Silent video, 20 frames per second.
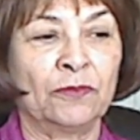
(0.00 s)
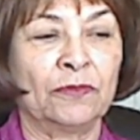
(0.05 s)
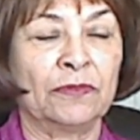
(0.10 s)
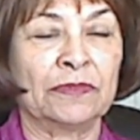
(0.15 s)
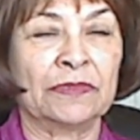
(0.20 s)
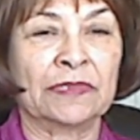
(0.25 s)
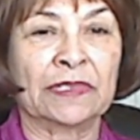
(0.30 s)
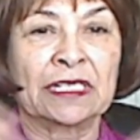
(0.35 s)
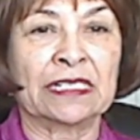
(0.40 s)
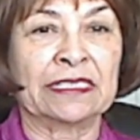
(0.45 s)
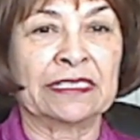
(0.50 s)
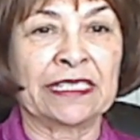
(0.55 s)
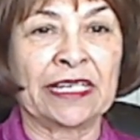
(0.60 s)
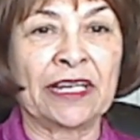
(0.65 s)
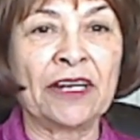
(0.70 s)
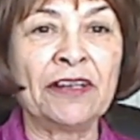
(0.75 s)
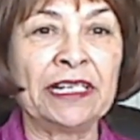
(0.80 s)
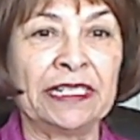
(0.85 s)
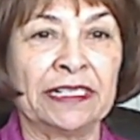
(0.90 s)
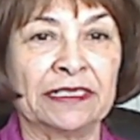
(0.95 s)

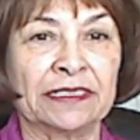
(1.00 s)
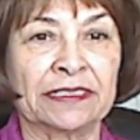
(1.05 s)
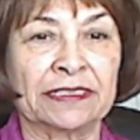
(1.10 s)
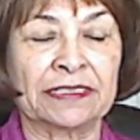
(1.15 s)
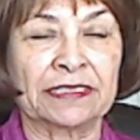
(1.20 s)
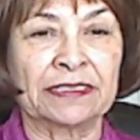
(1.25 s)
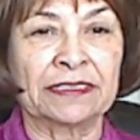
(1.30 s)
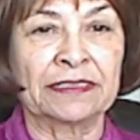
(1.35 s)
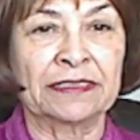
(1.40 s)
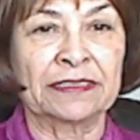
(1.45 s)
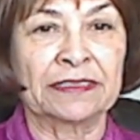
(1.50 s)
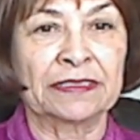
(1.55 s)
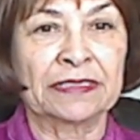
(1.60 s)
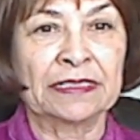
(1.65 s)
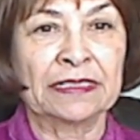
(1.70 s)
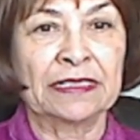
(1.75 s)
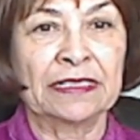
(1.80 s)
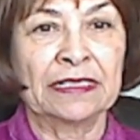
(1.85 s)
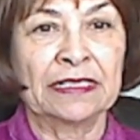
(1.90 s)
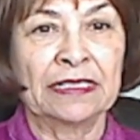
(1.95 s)
Khazarians.
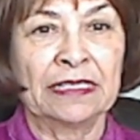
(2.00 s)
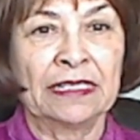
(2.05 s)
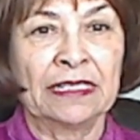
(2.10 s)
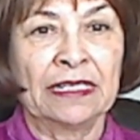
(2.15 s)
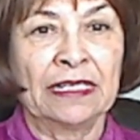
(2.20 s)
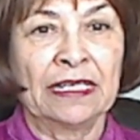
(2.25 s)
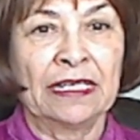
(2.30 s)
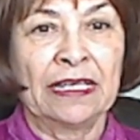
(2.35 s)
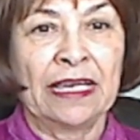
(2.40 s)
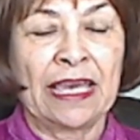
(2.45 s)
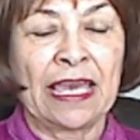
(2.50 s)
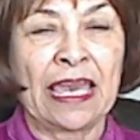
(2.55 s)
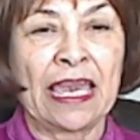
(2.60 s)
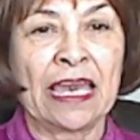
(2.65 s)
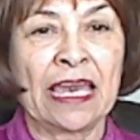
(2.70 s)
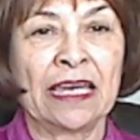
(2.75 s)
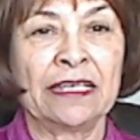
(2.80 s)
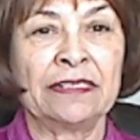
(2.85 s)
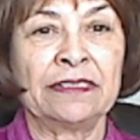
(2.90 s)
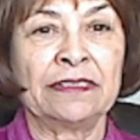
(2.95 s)

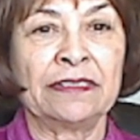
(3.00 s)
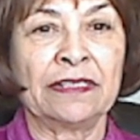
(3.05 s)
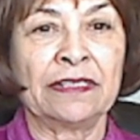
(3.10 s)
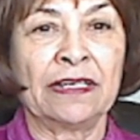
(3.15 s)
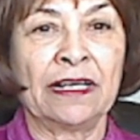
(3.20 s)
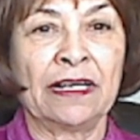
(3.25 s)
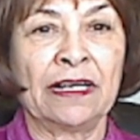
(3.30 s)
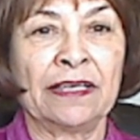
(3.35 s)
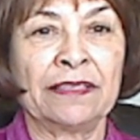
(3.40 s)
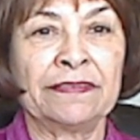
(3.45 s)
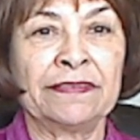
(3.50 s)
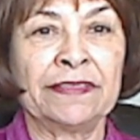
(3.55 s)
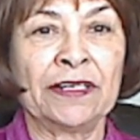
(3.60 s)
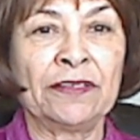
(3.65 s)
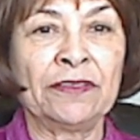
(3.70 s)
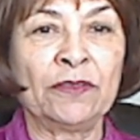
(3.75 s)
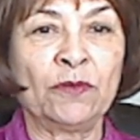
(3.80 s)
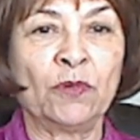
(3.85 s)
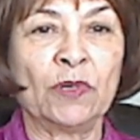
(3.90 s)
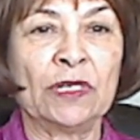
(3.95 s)
And they're
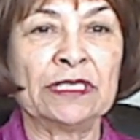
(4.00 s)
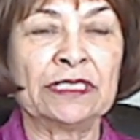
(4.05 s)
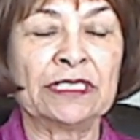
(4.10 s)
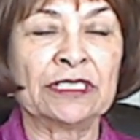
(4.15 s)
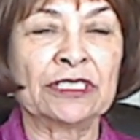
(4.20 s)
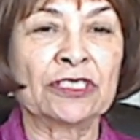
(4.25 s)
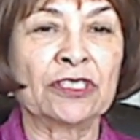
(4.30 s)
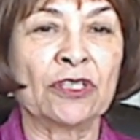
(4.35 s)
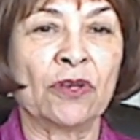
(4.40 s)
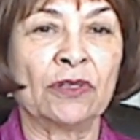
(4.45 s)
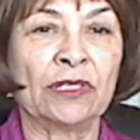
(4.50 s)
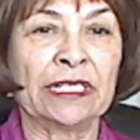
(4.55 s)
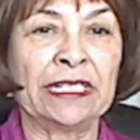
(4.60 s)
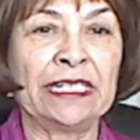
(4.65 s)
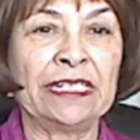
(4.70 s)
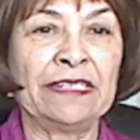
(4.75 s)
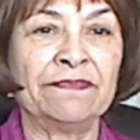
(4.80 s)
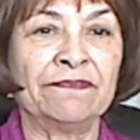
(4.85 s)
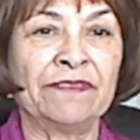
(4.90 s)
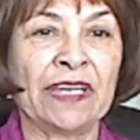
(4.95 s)
the ones that
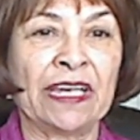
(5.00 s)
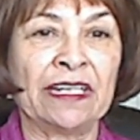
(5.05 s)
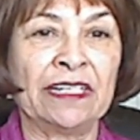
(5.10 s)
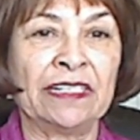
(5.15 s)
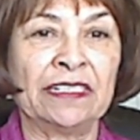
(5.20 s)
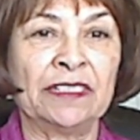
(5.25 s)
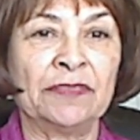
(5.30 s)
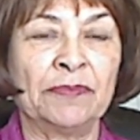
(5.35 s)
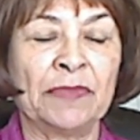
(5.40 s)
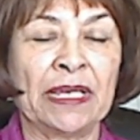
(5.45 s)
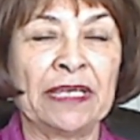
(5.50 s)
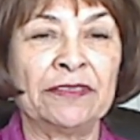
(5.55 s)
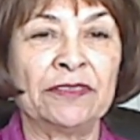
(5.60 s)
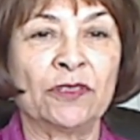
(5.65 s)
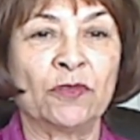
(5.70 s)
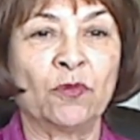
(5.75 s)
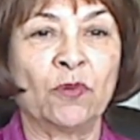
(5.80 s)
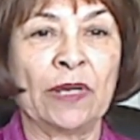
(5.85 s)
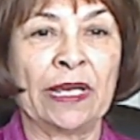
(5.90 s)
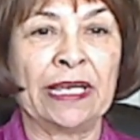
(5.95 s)
slowly invaded and made
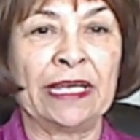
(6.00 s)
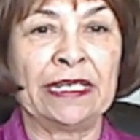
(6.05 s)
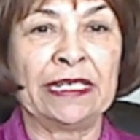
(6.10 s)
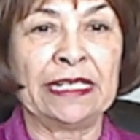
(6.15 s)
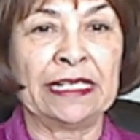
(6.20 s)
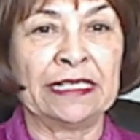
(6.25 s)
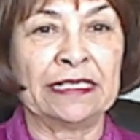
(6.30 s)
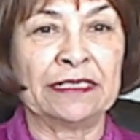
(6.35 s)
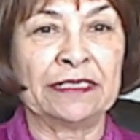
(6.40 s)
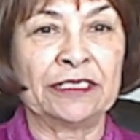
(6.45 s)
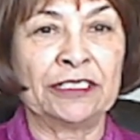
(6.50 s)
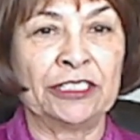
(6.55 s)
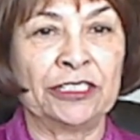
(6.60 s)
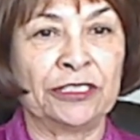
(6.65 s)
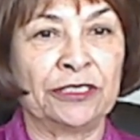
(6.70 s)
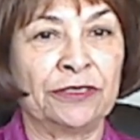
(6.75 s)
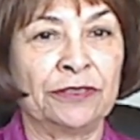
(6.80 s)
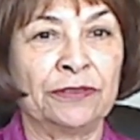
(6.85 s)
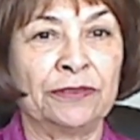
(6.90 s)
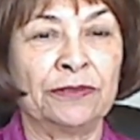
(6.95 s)
their way
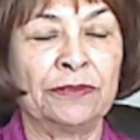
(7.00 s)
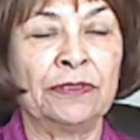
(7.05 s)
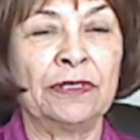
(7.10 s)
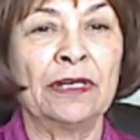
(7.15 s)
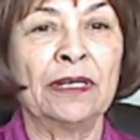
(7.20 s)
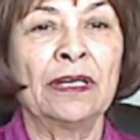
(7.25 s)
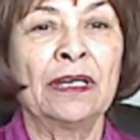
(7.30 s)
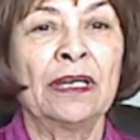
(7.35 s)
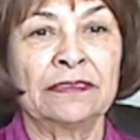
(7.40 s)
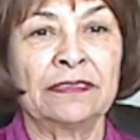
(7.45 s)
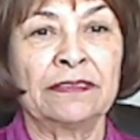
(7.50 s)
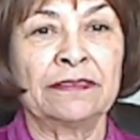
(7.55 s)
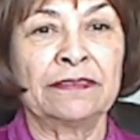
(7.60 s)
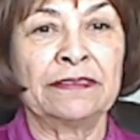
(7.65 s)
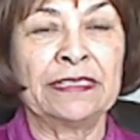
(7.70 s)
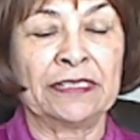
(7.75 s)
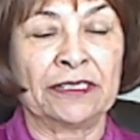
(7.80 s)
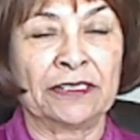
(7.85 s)
into their